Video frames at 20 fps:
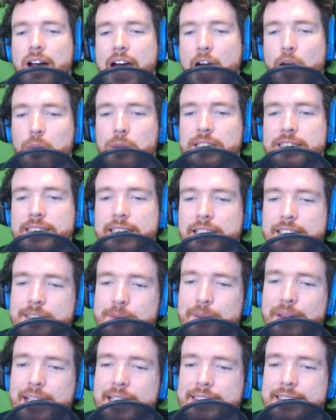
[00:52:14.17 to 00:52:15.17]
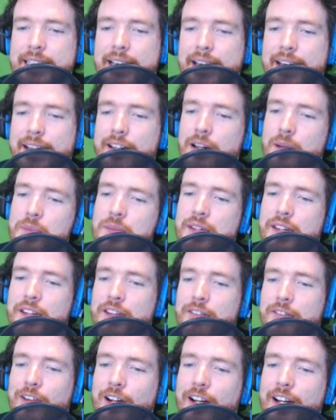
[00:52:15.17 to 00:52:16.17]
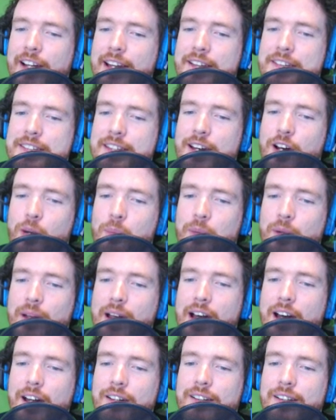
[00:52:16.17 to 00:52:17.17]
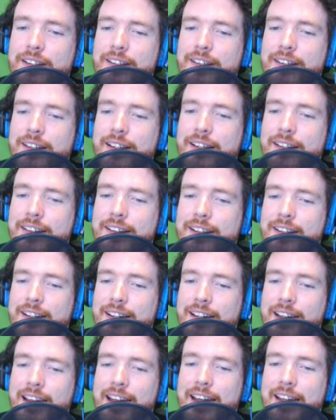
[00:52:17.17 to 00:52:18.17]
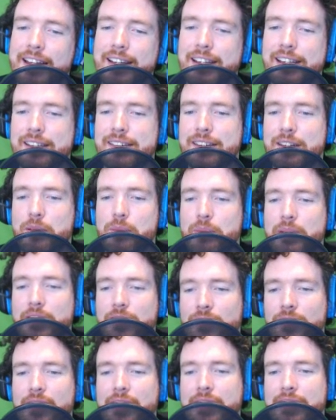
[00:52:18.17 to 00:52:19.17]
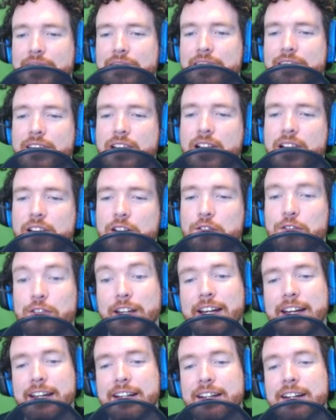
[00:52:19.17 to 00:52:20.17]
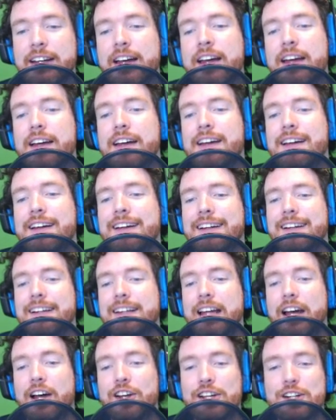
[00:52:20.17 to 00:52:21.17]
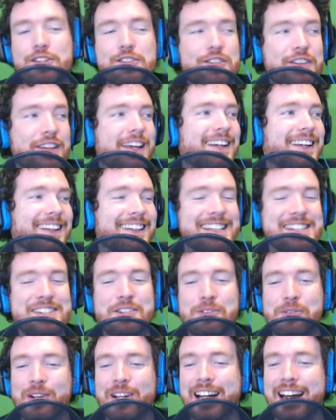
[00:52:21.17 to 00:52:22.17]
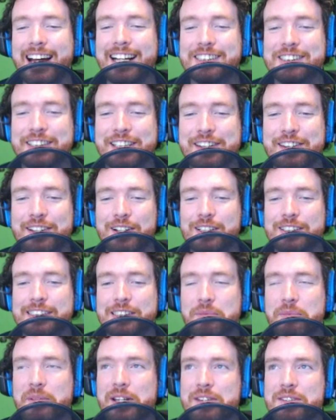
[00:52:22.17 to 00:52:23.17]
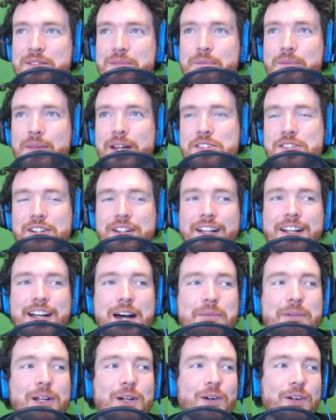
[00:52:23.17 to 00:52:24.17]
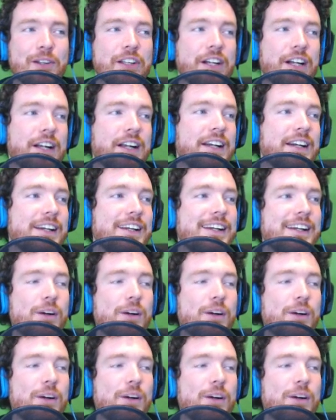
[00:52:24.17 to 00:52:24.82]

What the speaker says: Albert says BSAA comes in at the very end to help you out, and Ethan and me are like kind of late. Now this is what I actually thought. Somebody's mentioned a comment earlier.